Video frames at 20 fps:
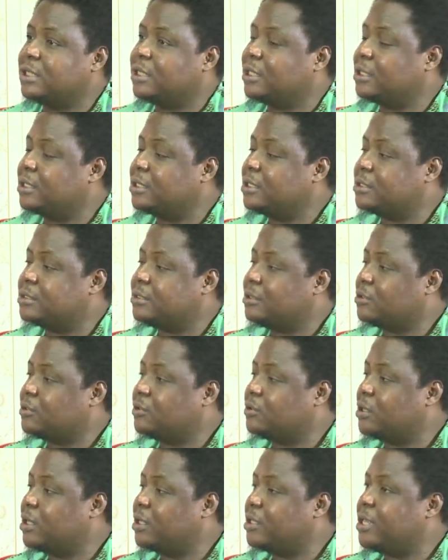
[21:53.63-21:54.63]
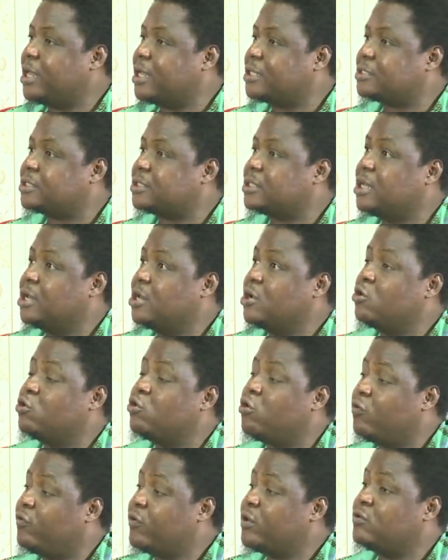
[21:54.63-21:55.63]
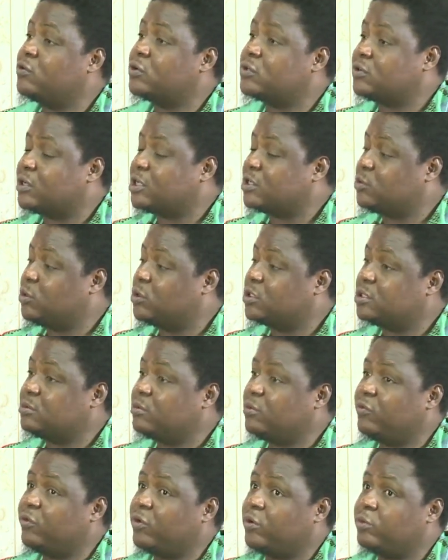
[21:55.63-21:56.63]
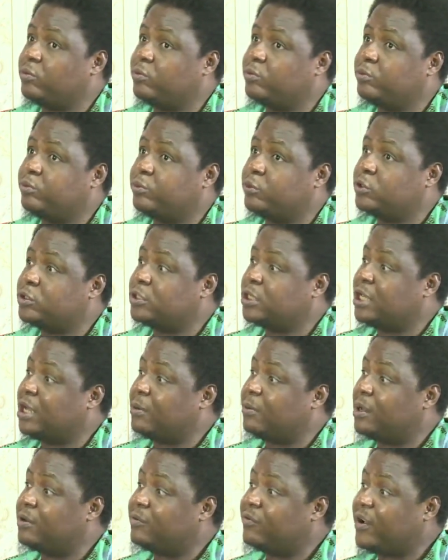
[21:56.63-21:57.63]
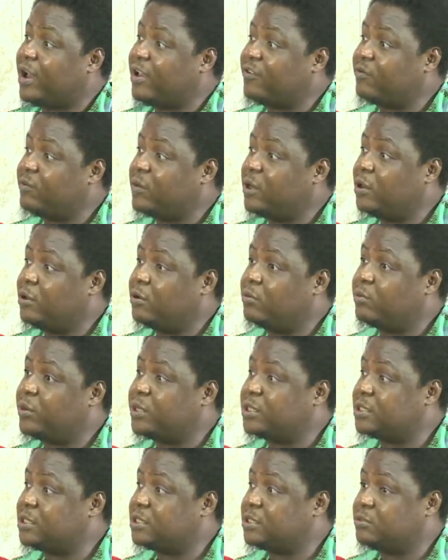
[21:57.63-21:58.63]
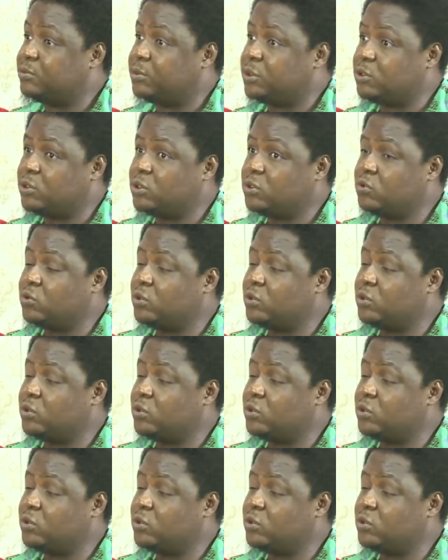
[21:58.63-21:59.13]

yes, COVID was responsible for pushing about 5 million persons between 2000